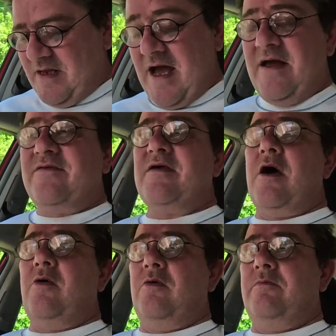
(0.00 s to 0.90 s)
Yeah.
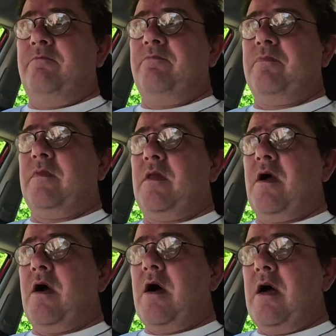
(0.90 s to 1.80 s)
So
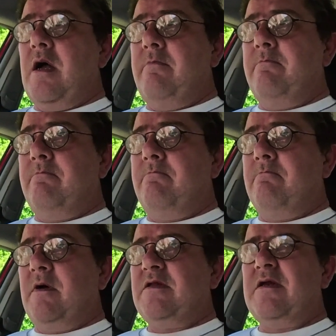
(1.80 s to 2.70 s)

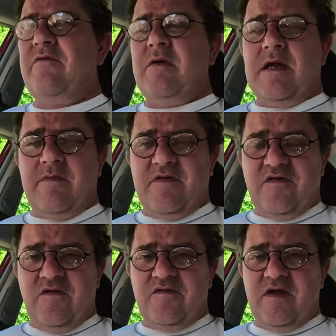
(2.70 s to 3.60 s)
I'm. I don't know if I'm going up the
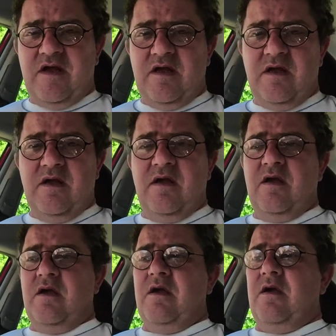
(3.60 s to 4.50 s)
Tuesday.
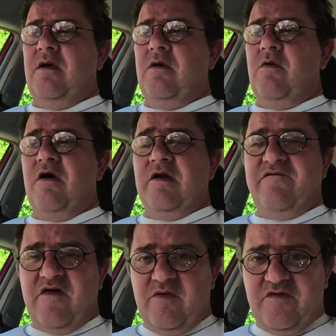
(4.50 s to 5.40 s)
Well, I'm
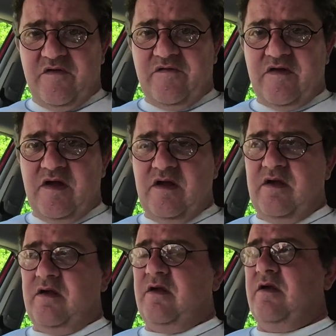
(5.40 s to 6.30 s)
going to phone them
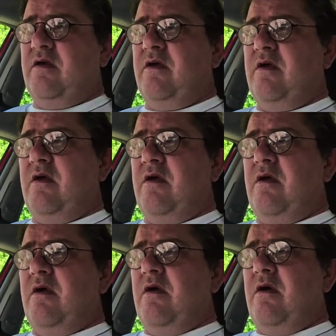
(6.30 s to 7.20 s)
Tuesday.
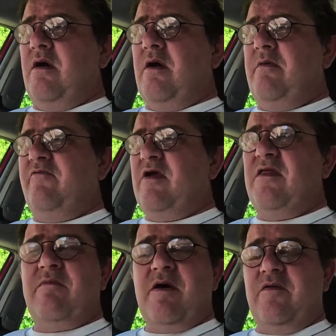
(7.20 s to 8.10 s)
Um, but
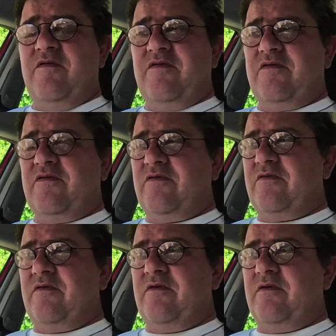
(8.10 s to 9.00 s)
really, the boat's